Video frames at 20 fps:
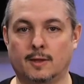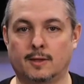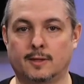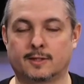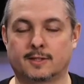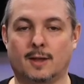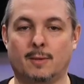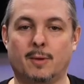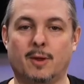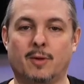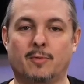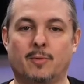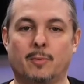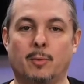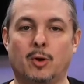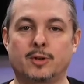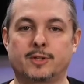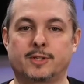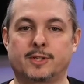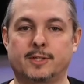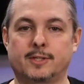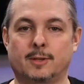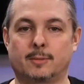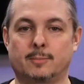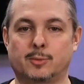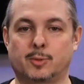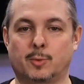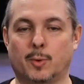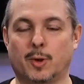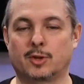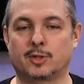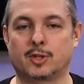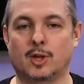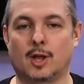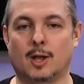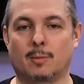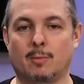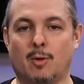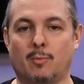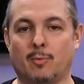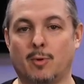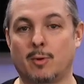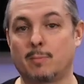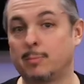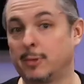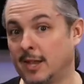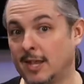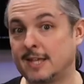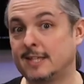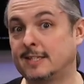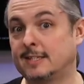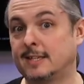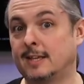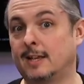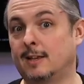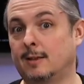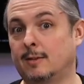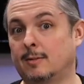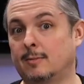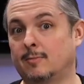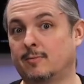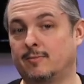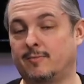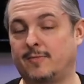Tom here from Lawrence Systems. We're going to talk about replacing